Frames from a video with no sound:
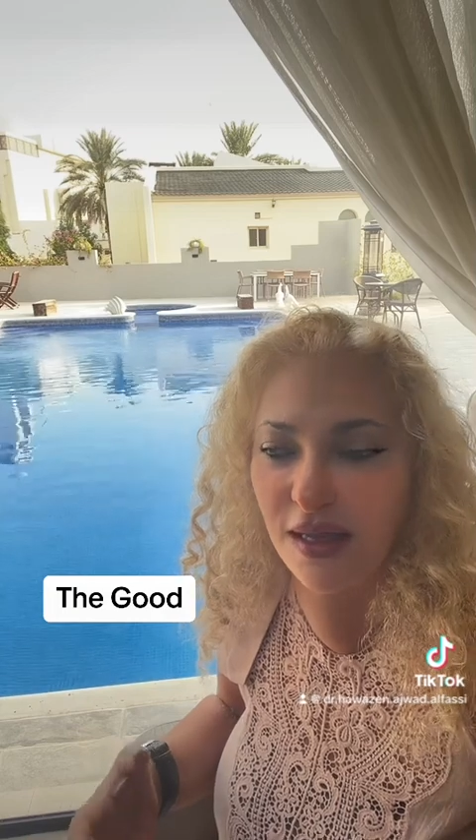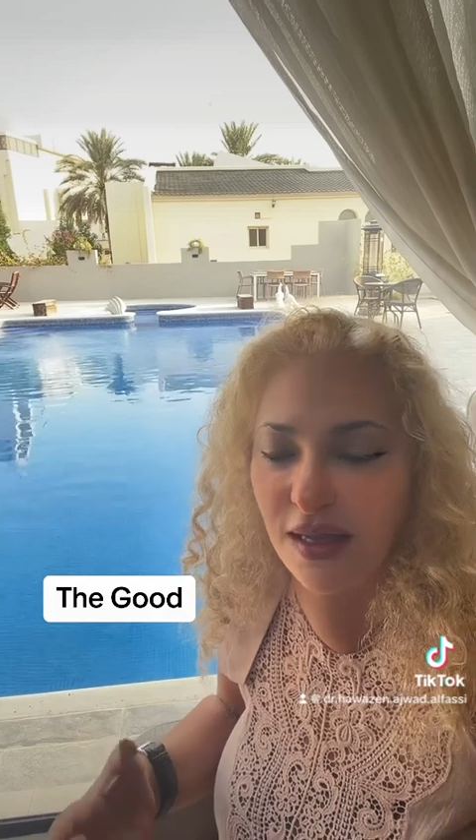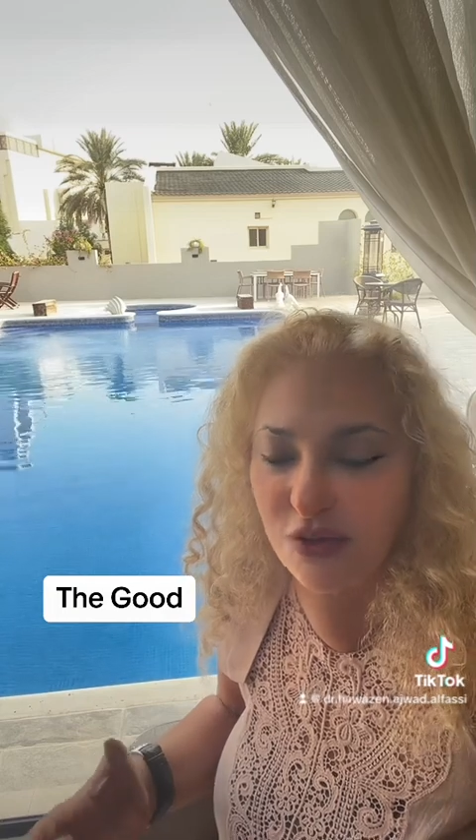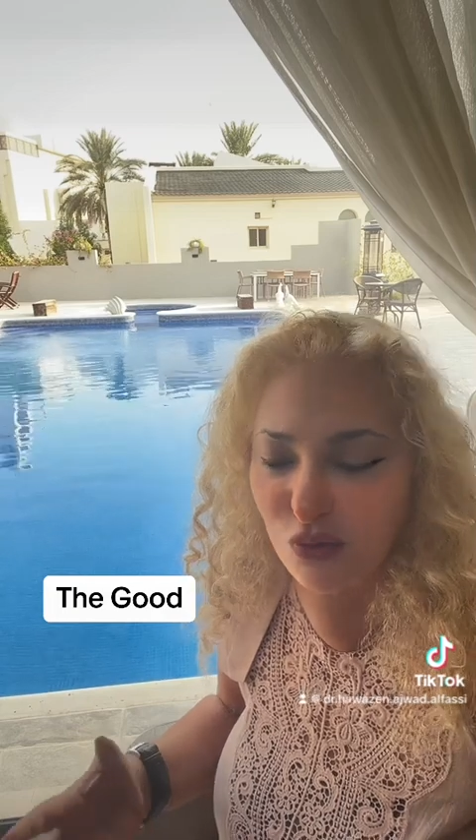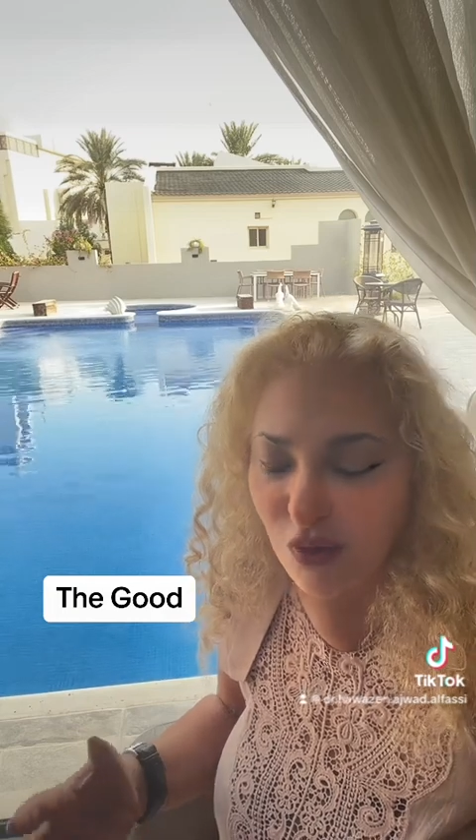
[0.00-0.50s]

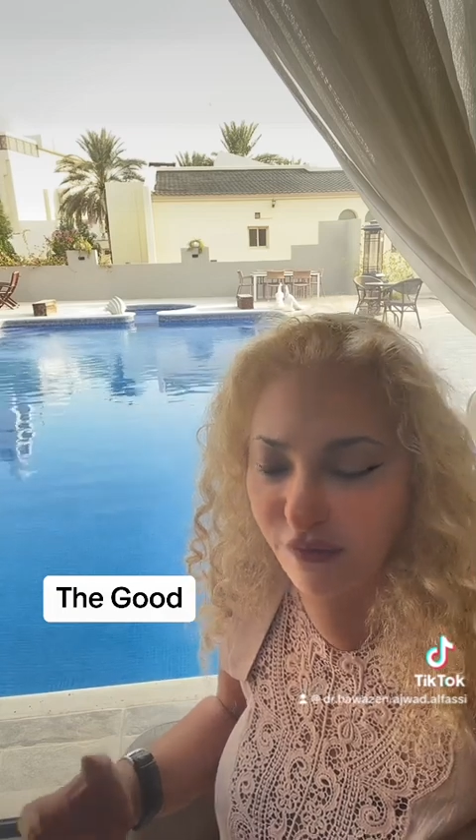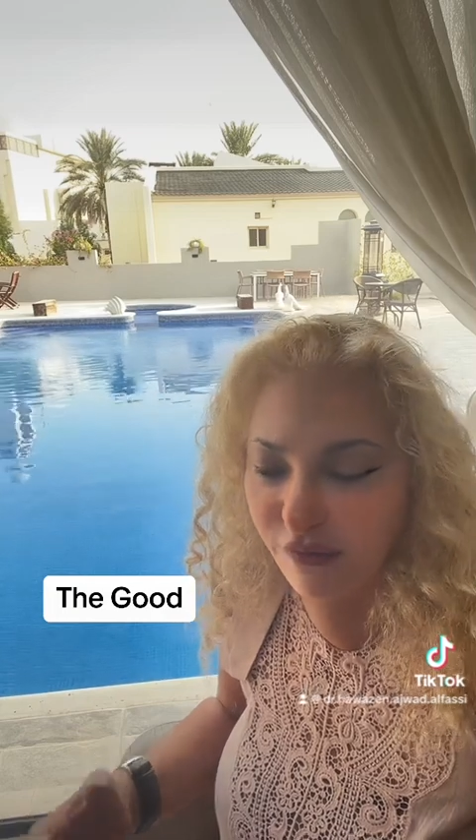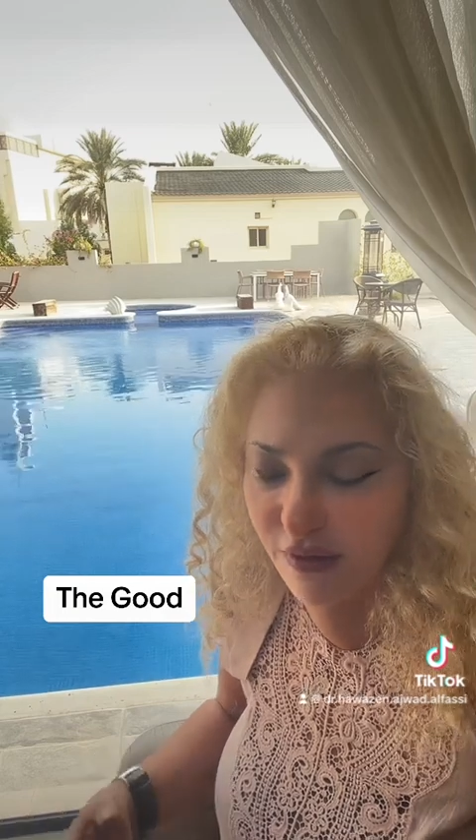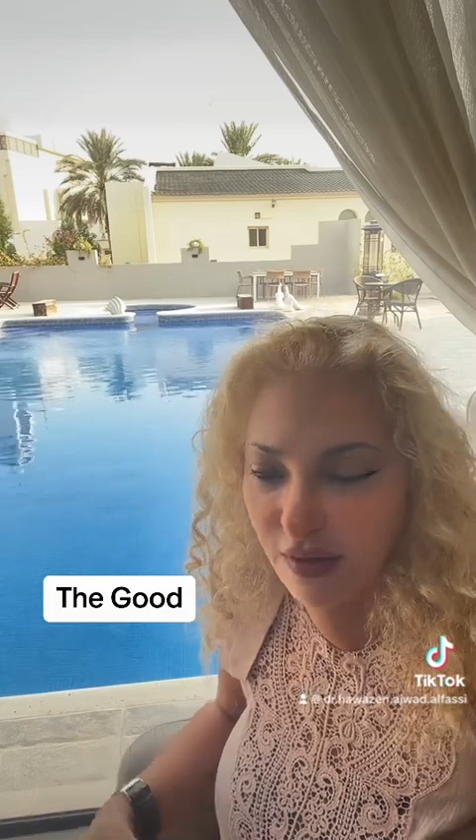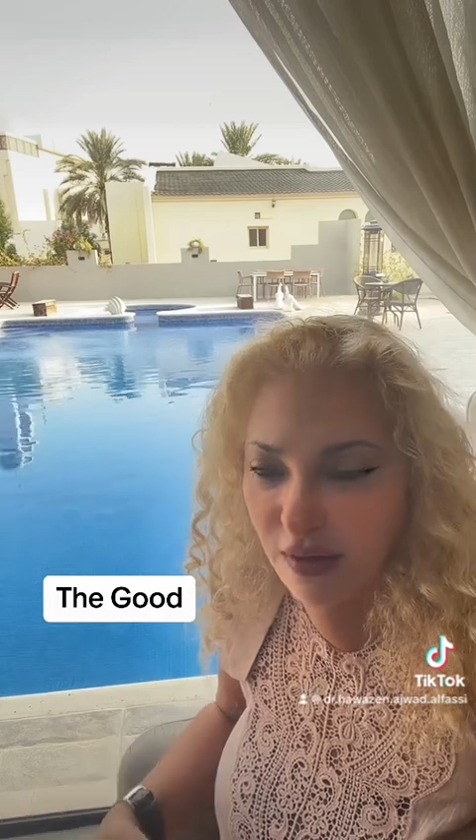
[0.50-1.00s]
It will
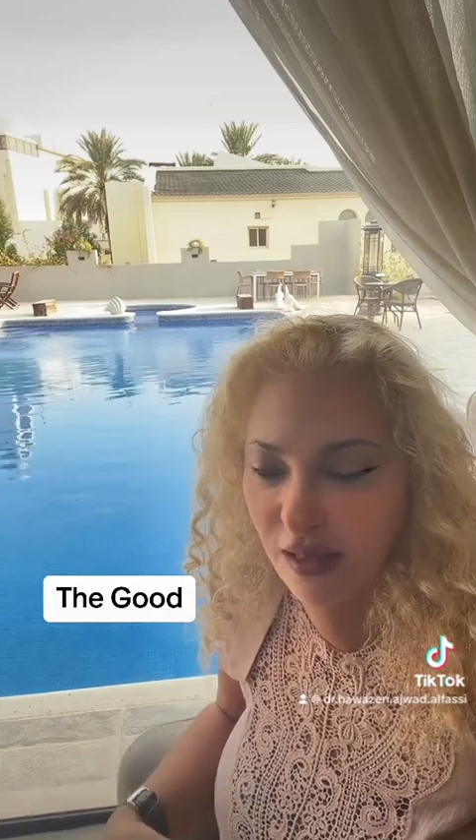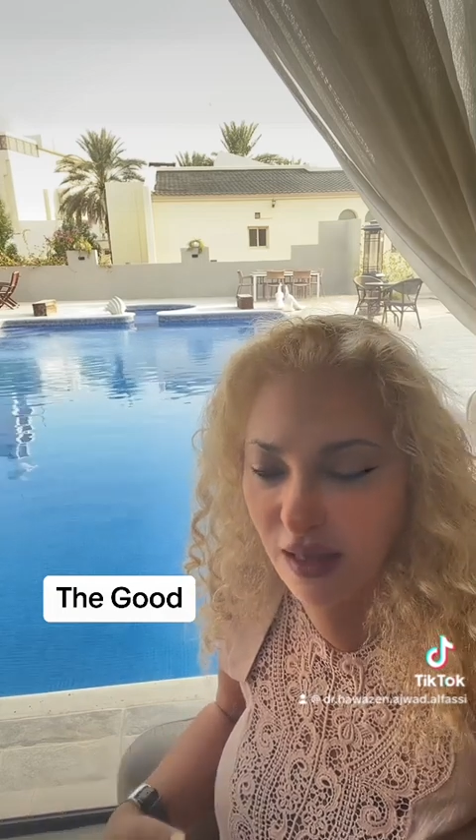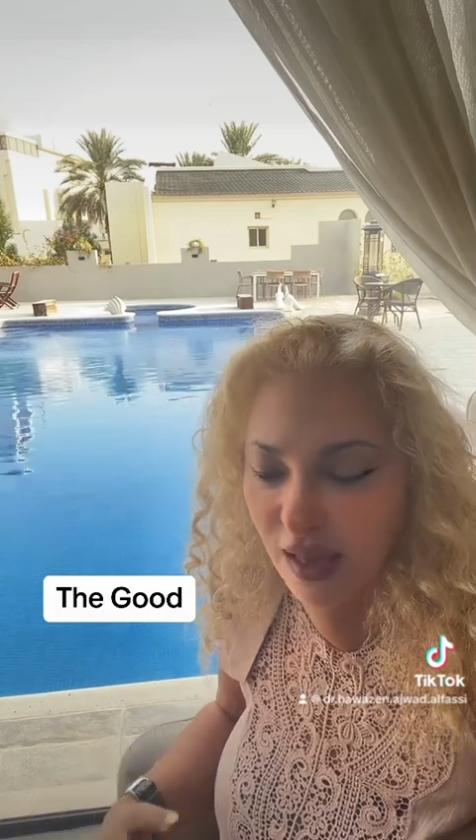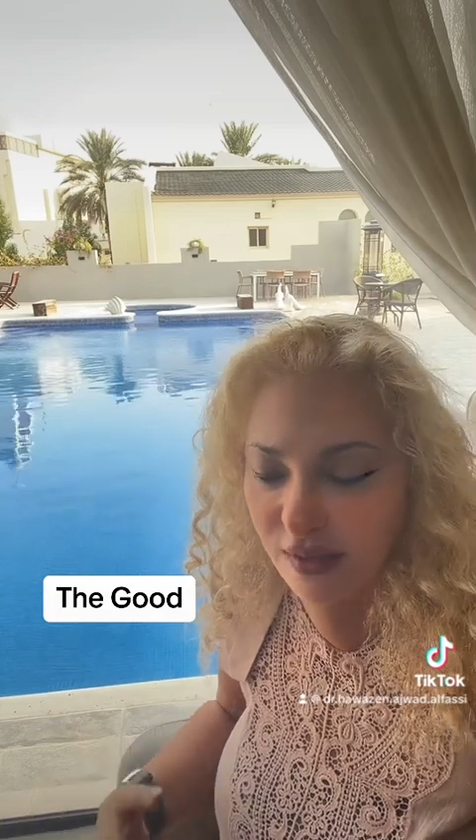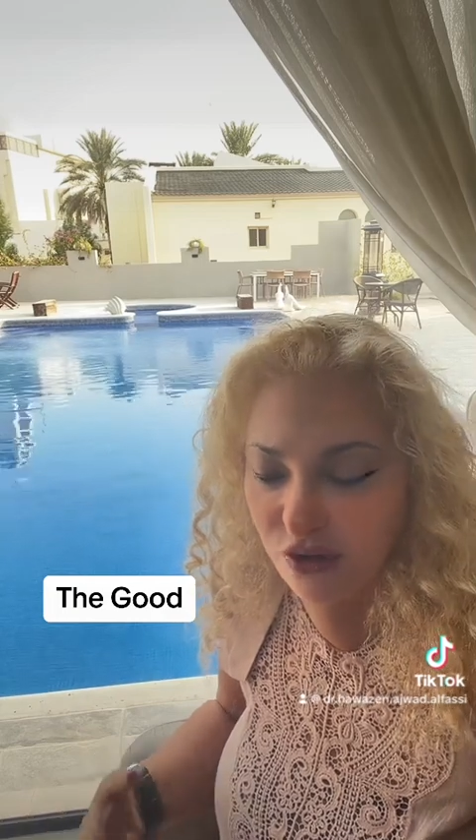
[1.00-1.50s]
fill
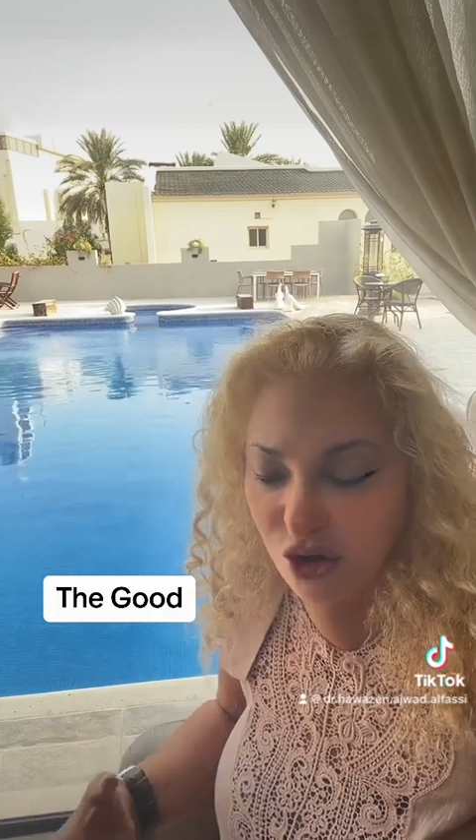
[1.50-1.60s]
and